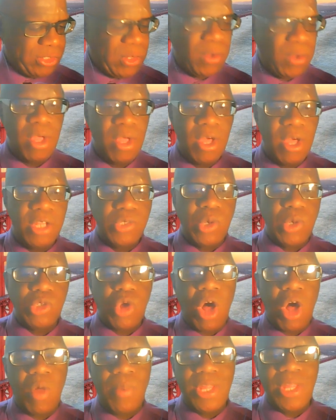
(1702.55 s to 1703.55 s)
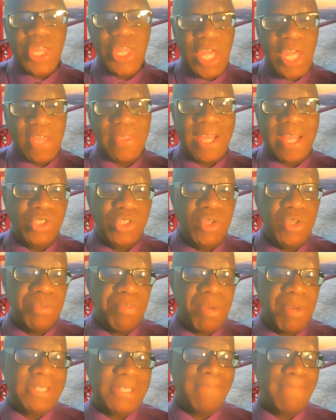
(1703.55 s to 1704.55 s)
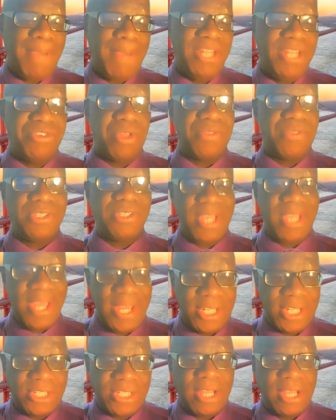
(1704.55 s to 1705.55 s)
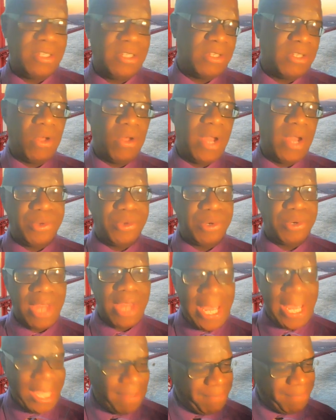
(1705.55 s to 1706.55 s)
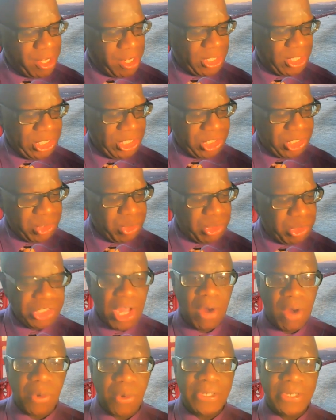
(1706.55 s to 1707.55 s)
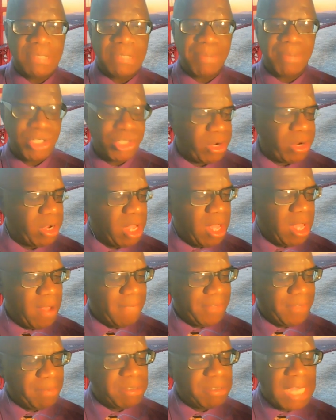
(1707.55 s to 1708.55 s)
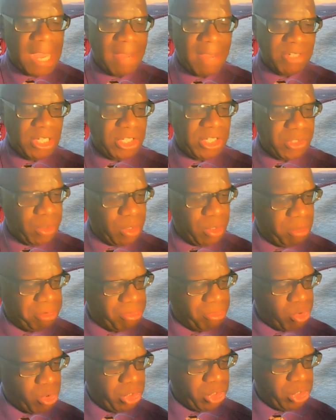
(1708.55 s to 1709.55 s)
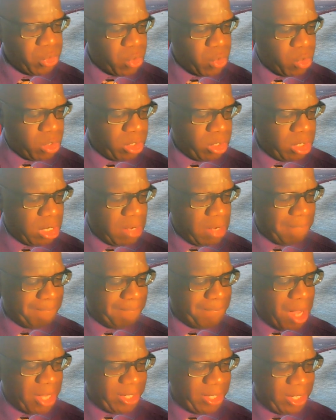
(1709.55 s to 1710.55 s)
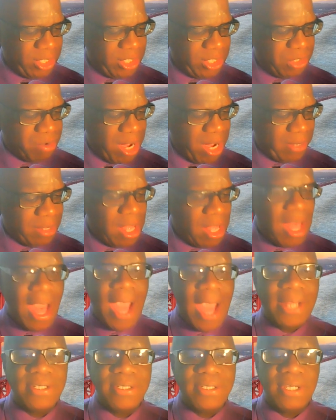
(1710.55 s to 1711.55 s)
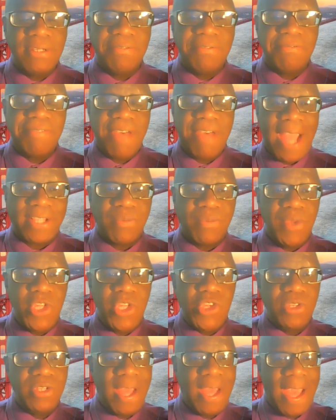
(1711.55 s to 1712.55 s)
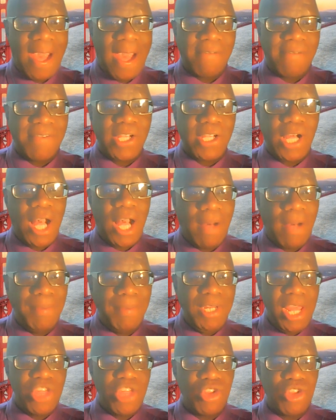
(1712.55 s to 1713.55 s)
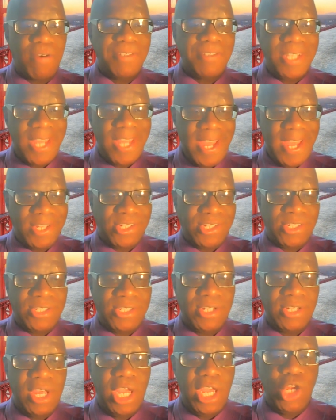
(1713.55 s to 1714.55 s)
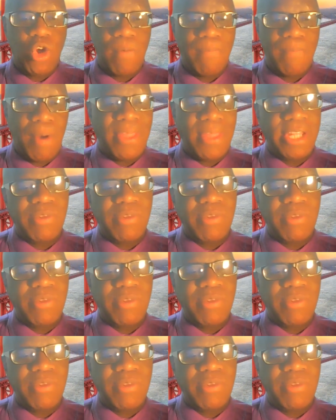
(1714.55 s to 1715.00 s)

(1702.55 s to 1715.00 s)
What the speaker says: So don't always think that you must depend on the taste and, oh, I don't like it because it's too sour, it's bitter. Sometimes it's good for your bodies, right? And in fact, we should have a combination of tastes in our body.